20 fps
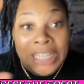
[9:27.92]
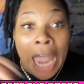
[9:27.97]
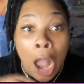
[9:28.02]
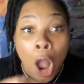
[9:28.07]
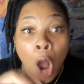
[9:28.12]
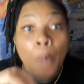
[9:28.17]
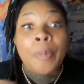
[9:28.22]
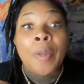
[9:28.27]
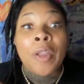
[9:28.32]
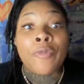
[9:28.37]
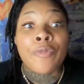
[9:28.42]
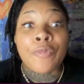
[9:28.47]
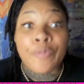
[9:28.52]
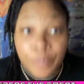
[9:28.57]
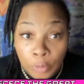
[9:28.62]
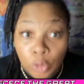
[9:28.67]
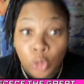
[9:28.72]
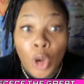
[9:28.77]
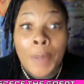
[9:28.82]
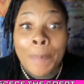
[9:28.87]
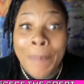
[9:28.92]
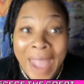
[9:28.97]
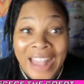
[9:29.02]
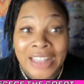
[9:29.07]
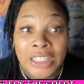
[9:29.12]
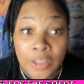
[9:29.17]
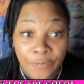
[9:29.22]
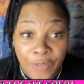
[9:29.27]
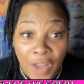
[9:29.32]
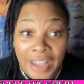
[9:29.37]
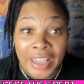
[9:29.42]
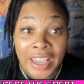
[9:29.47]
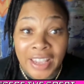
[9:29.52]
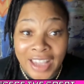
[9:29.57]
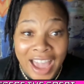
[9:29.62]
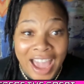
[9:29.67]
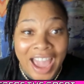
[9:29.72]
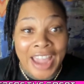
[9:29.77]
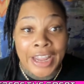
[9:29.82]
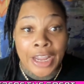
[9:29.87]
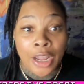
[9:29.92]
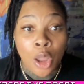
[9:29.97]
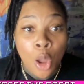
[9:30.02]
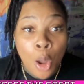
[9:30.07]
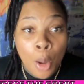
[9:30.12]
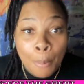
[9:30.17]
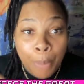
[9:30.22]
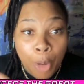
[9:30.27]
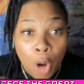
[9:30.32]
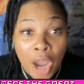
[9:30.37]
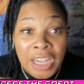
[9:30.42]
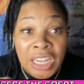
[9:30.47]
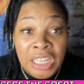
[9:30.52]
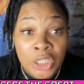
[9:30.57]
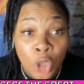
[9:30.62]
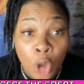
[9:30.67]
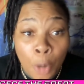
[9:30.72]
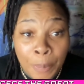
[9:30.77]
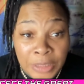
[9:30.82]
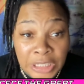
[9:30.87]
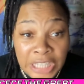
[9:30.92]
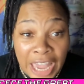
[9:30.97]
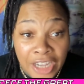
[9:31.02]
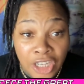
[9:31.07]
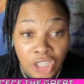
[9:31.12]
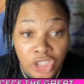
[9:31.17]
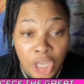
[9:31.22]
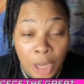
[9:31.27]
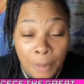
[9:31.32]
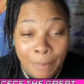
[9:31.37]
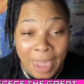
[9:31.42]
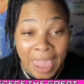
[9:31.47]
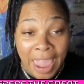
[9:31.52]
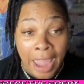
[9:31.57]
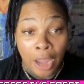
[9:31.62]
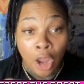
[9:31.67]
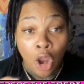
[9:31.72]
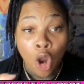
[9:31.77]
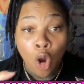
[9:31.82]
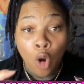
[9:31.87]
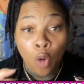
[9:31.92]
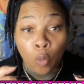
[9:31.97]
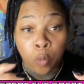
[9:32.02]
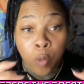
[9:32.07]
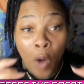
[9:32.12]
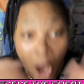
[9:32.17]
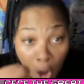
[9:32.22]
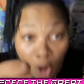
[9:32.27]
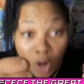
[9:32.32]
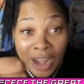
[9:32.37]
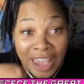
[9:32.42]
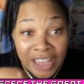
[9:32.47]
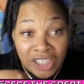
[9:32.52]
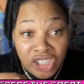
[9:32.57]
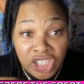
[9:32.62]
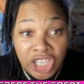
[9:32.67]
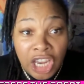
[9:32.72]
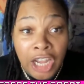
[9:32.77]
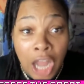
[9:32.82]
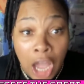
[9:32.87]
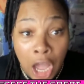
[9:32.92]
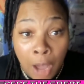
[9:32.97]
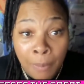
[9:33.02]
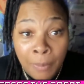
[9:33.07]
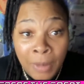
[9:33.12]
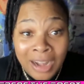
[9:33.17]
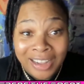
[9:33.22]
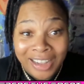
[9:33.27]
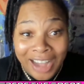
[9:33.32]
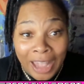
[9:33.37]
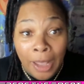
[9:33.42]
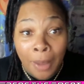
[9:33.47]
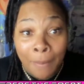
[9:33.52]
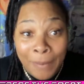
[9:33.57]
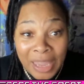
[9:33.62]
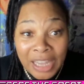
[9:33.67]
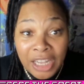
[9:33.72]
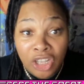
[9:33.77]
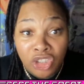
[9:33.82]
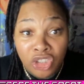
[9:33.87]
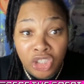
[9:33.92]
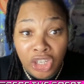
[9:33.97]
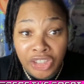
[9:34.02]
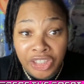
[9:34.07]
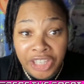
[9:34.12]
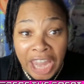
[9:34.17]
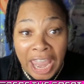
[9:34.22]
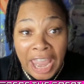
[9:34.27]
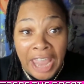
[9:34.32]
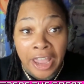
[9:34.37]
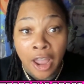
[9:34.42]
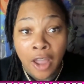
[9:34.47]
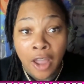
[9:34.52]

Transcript: open three packs of fucking kite, pour it into a potato chip bag, roll that shit up like a miniature dick,